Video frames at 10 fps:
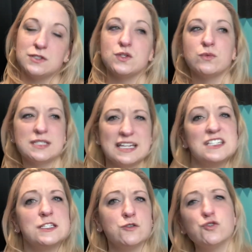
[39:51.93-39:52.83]
So it was like
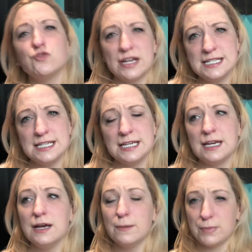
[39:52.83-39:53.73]
still trendy,
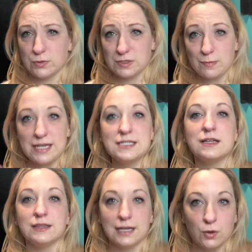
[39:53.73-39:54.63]
but it was based on like